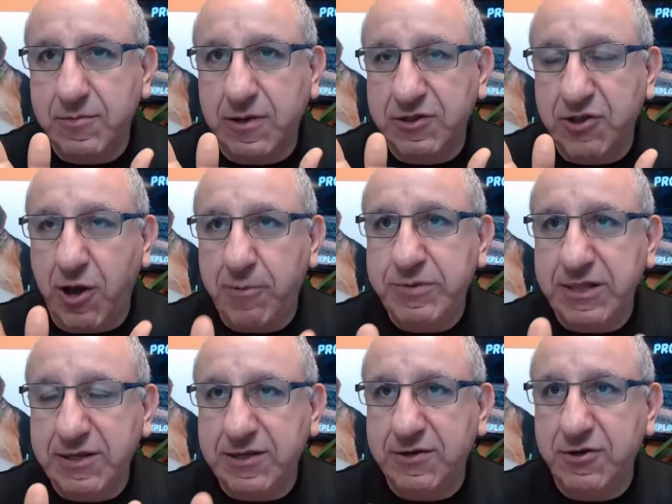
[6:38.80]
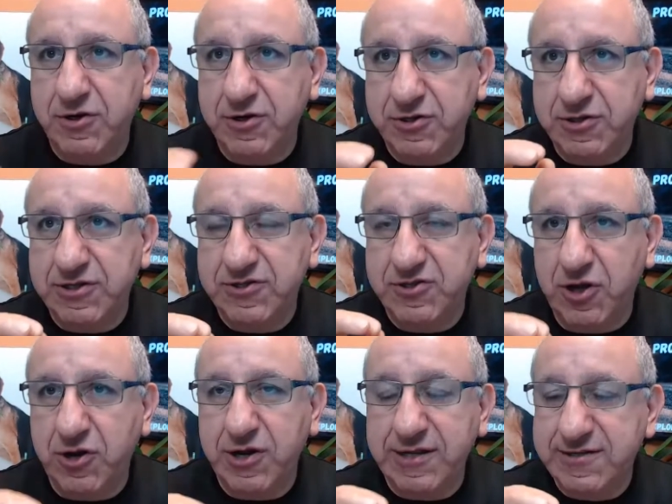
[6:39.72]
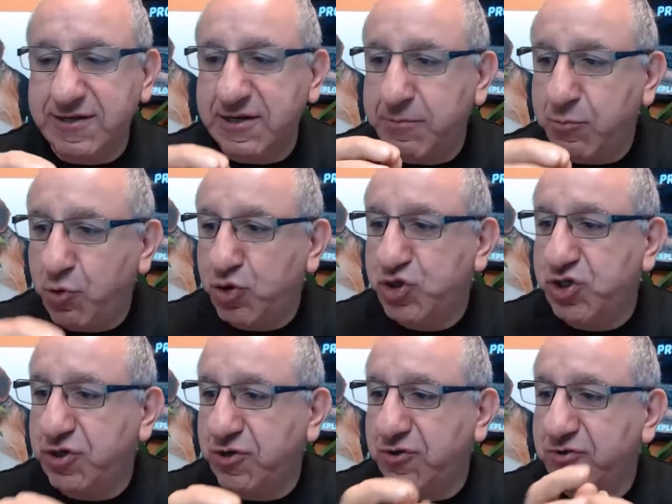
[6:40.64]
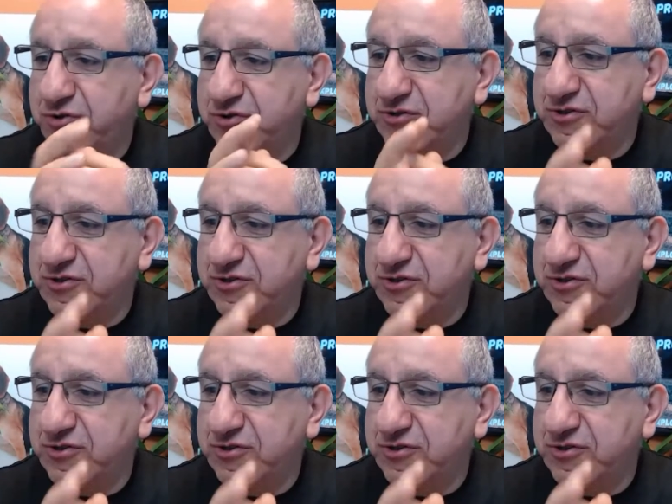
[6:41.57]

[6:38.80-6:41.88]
adopting this dog as an emotional